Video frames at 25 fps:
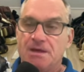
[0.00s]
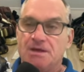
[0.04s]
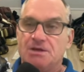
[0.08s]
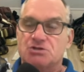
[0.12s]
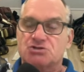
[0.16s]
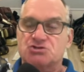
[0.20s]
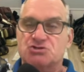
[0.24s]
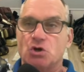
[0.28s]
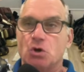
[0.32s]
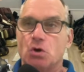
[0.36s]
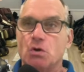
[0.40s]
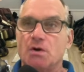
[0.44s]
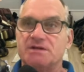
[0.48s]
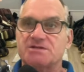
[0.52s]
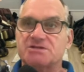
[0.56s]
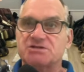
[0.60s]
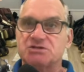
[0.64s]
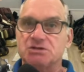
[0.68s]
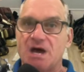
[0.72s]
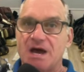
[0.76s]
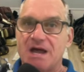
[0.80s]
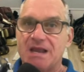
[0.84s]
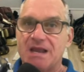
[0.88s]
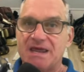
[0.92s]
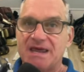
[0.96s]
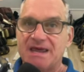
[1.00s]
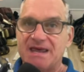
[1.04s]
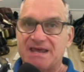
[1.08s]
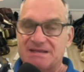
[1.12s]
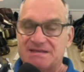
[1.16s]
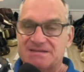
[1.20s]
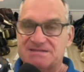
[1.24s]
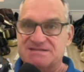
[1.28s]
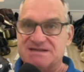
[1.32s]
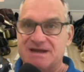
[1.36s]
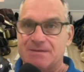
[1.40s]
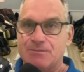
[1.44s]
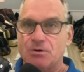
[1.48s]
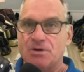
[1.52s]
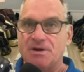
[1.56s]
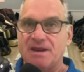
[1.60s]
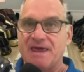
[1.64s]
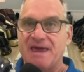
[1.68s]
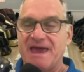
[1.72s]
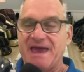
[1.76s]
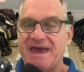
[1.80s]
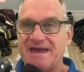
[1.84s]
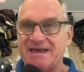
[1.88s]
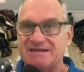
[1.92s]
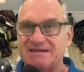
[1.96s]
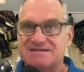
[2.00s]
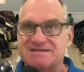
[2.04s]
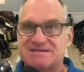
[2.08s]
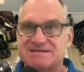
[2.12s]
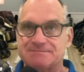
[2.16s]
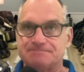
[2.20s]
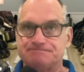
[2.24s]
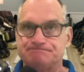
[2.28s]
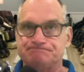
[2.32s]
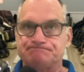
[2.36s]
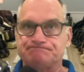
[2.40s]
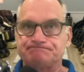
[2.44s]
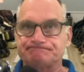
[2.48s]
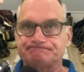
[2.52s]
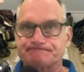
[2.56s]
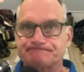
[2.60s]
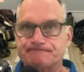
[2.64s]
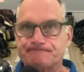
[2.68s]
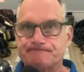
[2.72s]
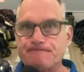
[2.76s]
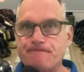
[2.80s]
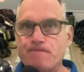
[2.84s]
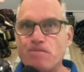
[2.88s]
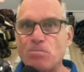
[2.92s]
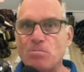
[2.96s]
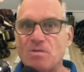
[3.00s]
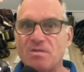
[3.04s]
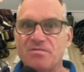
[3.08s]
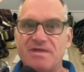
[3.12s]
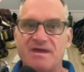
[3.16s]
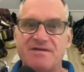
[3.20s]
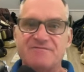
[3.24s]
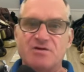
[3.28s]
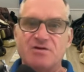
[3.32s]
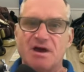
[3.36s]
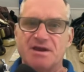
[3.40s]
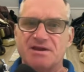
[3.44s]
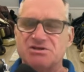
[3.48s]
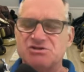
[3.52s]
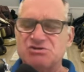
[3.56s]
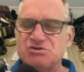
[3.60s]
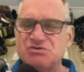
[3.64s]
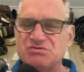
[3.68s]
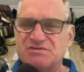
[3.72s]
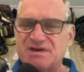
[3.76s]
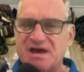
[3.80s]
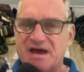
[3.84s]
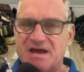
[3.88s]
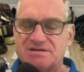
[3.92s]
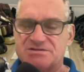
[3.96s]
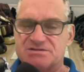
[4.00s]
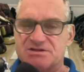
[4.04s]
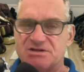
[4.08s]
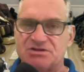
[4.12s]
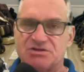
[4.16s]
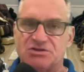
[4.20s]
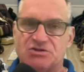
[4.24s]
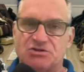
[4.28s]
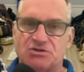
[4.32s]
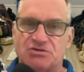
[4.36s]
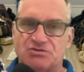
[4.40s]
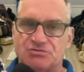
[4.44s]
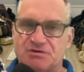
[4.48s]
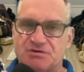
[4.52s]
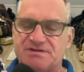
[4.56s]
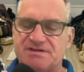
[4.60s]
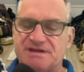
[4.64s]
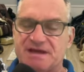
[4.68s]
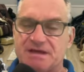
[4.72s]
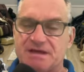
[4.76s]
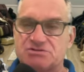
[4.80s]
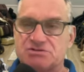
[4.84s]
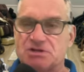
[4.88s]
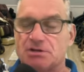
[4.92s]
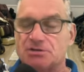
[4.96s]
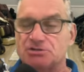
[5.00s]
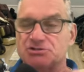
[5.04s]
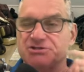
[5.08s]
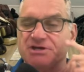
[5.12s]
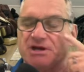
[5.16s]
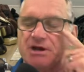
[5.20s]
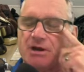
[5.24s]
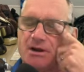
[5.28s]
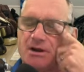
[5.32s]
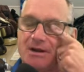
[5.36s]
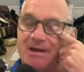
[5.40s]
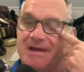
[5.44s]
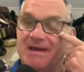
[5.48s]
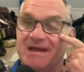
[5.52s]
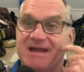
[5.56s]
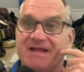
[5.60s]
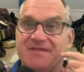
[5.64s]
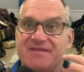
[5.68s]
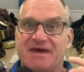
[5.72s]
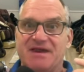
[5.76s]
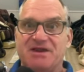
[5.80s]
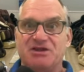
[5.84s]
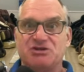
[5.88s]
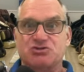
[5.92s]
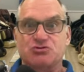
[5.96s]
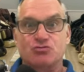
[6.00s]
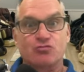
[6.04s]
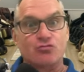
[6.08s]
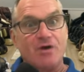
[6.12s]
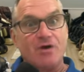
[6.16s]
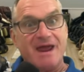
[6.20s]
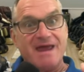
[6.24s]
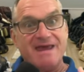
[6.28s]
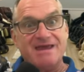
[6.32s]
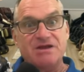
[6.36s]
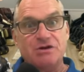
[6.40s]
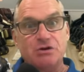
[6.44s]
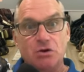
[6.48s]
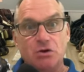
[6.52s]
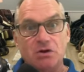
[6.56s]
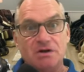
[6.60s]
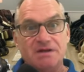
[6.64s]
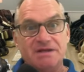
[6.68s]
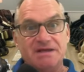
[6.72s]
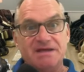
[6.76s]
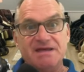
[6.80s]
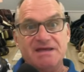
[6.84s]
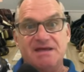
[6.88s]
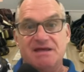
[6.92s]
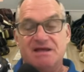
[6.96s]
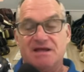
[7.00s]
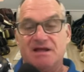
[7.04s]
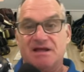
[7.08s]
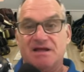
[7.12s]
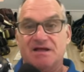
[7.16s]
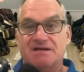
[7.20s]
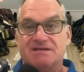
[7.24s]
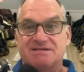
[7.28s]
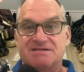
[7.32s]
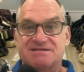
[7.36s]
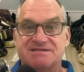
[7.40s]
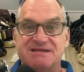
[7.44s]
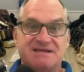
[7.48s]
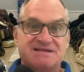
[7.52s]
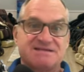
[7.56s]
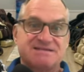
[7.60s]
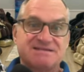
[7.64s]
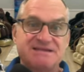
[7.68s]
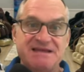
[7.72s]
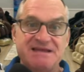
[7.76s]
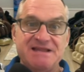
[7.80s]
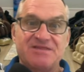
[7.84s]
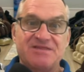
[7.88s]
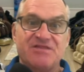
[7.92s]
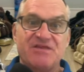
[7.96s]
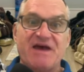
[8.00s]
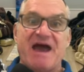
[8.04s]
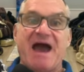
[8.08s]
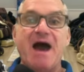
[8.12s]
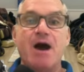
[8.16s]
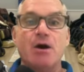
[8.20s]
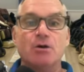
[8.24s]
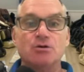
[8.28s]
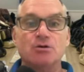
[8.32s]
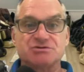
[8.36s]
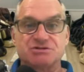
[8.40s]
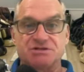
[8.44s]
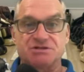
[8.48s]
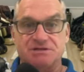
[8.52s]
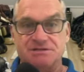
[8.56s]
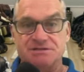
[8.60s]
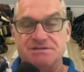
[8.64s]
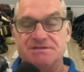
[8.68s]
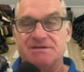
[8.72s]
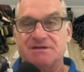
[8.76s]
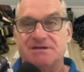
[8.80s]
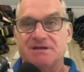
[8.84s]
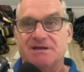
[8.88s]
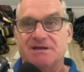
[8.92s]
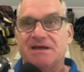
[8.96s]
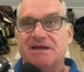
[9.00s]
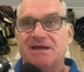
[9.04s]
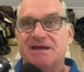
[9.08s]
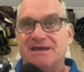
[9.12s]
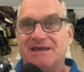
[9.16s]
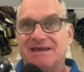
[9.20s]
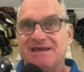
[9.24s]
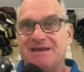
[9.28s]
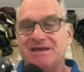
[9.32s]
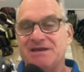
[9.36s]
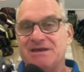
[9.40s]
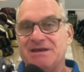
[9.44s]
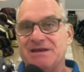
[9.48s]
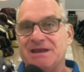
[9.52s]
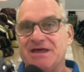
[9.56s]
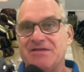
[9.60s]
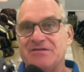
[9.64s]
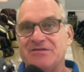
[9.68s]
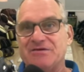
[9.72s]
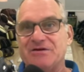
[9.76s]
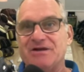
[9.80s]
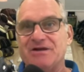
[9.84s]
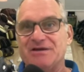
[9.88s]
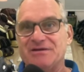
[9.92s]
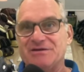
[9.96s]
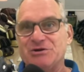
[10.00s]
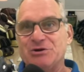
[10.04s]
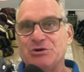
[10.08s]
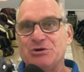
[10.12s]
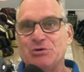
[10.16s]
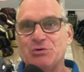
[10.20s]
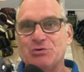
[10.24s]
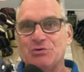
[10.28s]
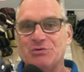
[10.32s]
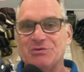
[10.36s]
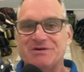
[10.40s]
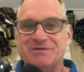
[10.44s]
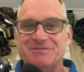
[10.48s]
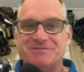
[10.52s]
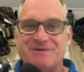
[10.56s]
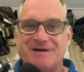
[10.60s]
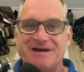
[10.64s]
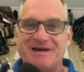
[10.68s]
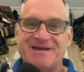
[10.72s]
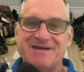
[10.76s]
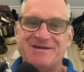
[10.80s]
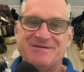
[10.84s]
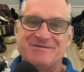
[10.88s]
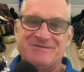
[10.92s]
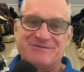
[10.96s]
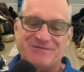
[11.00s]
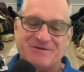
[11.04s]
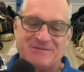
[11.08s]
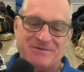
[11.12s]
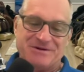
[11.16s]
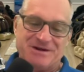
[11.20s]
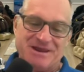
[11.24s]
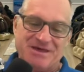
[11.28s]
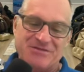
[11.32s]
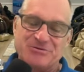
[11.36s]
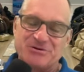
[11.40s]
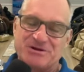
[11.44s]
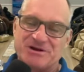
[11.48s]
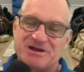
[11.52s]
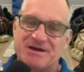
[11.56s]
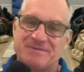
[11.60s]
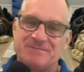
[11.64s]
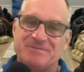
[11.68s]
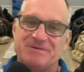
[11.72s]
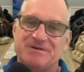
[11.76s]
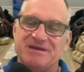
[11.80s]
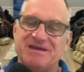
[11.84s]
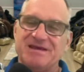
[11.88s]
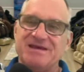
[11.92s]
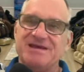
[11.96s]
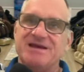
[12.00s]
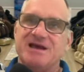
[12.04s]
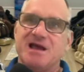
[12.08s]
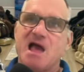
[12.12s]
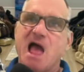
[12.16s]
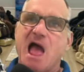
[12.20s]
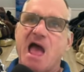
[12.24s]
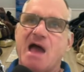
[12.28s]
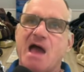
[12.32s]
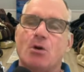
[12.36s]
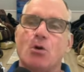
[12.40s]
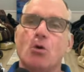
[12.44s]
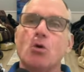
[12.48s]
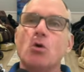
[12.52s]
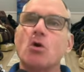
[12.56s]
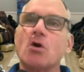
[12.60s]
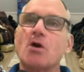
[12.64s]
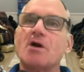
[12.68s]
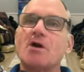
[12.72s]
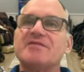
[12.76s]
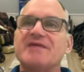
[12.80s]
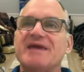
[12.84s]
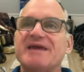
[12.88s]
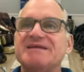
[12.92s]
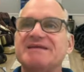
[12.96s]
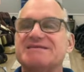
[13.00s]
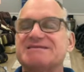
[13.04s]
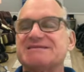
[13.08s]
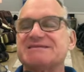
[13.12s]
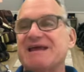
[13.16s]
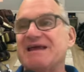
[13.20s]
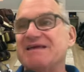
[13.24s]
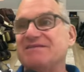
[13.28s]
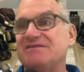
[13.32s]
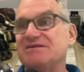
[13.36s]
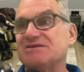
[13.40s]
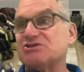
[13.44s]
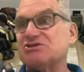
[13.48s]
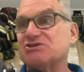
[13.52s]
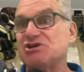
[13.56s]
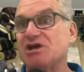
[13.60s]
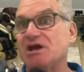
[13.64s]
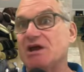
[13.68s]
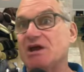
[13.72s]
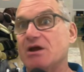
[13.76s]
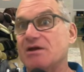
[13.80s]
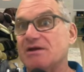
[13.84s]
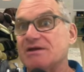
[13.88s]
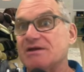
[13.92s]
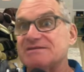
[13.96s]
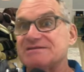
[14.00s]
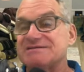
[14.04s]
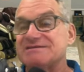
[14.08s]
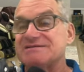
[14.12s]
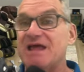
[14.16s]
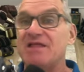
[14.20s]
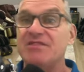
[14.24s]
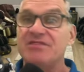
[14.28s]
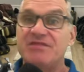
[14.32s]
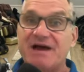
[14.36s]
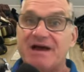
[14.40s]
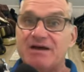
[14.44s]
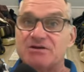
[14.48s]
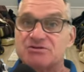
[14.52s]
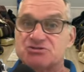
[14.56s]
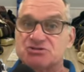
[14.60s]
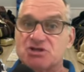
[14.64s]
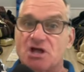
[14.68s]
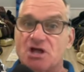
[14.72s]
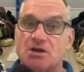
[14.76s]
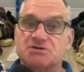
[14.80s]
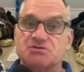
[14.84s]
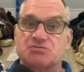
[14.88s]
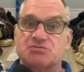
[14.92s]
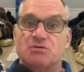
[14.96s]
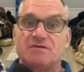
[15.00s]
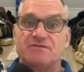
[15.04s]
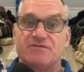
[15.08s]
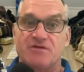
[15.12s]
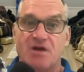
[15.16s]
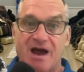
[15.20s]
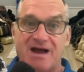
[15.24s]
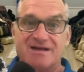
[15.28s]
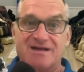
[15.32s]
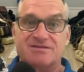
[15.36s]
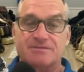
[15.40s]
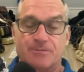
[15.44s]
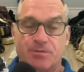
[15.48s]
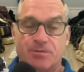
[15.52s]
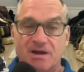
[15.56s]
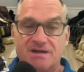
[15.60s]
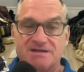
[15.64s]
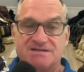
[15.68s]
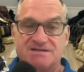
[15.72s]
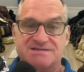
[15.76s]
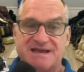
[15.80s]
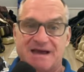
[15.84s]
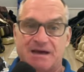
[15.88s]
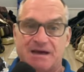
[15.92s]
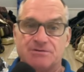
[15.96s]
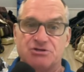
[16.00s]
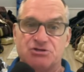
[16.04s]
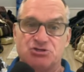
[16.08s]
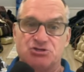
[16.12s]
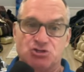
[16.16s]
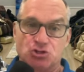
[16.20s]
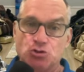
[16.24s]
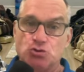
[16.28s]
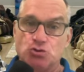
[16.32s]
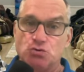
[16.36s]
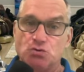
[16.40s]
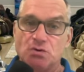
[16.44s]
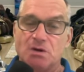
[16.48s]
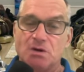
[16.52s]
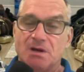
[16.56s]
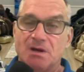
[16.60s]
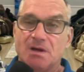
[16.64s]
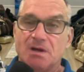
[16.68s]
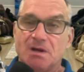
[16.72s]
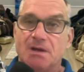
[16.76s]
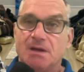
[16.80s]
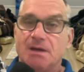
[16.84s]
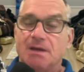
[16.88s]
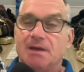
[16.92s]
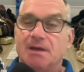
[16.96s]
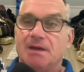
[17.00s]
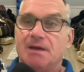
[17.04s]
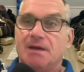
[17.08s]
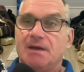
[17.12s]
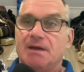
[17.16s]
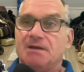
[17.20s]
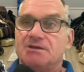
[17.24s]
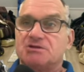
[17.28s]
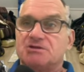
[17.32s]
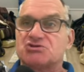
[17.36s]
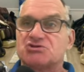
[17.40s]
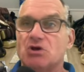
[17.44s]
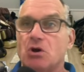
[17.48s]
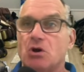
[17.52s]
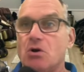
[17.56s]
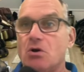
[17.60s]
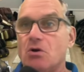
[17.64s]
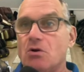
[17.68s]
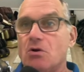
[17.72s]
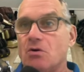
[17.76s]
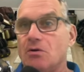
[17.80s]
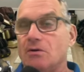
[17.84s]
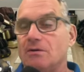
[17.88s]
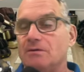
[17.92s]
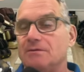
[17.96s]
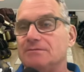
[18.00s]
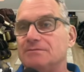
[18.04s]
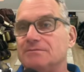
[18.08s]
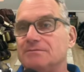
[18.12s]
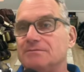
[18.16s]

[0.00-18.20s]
So it's not like someone has, they've got a two thousand, three thousand dollar chair that is regularly sixteen thousand in another, uh, you know, by from another company, or they say this chair is ten thousand dollars and we've knocked the price down to two. So,